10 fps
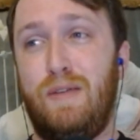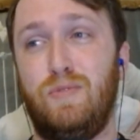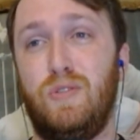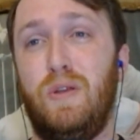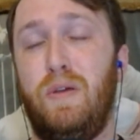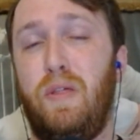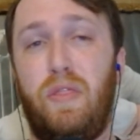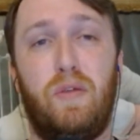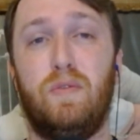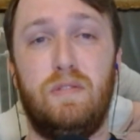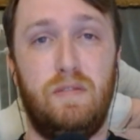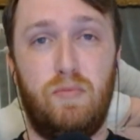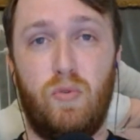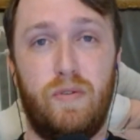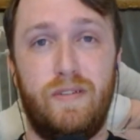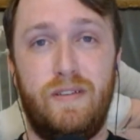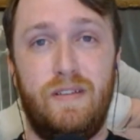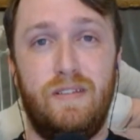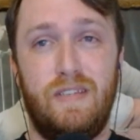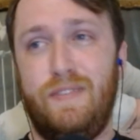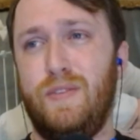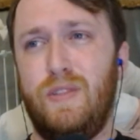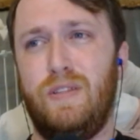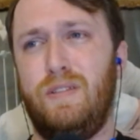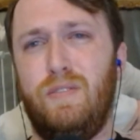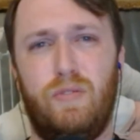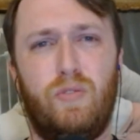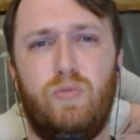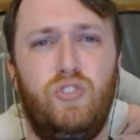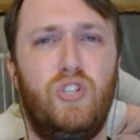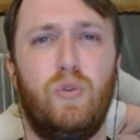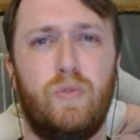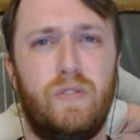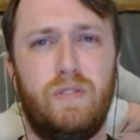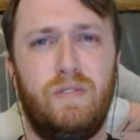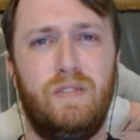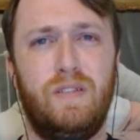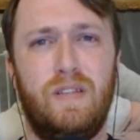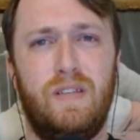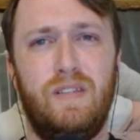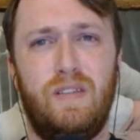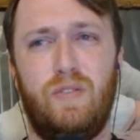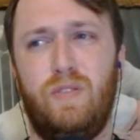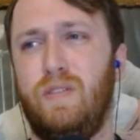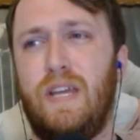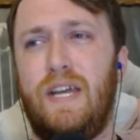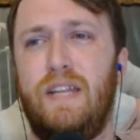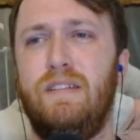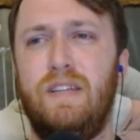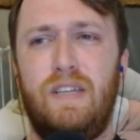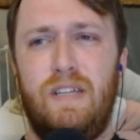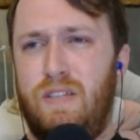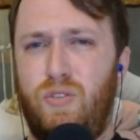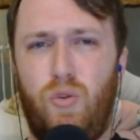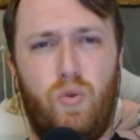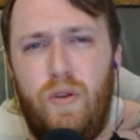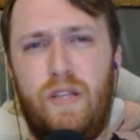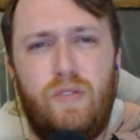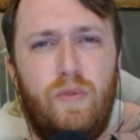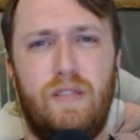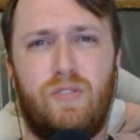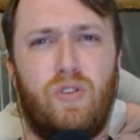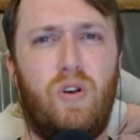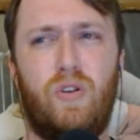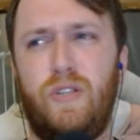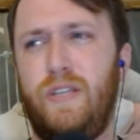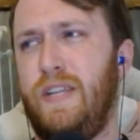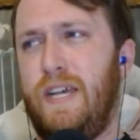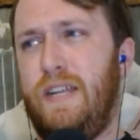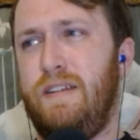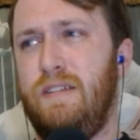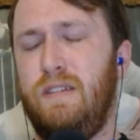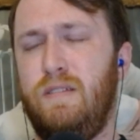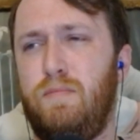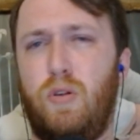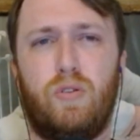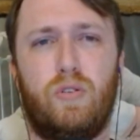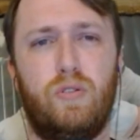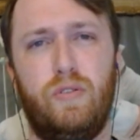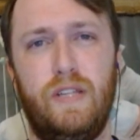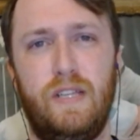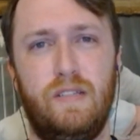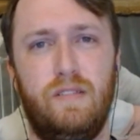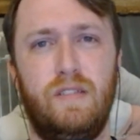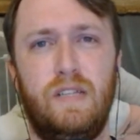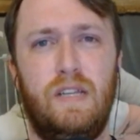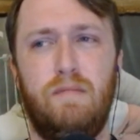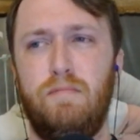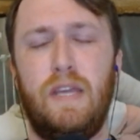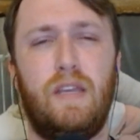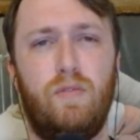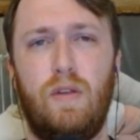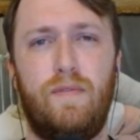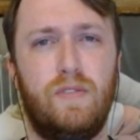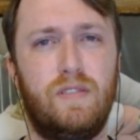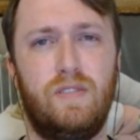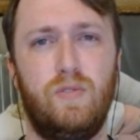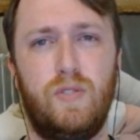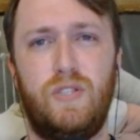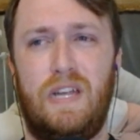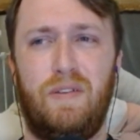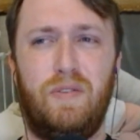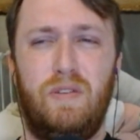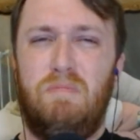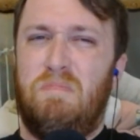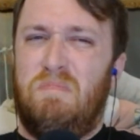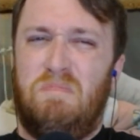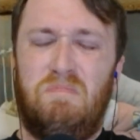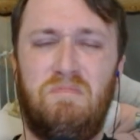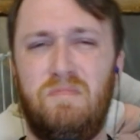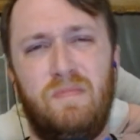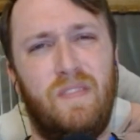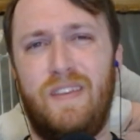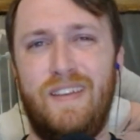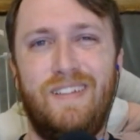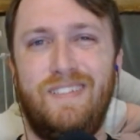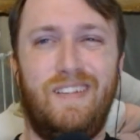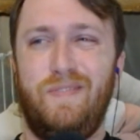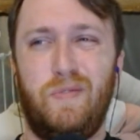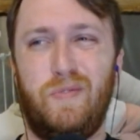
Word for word: I was thoroughly bored. Even the the little jokes, you know, you got Torres with his car. You got Parker and his making references to his childhood. None of it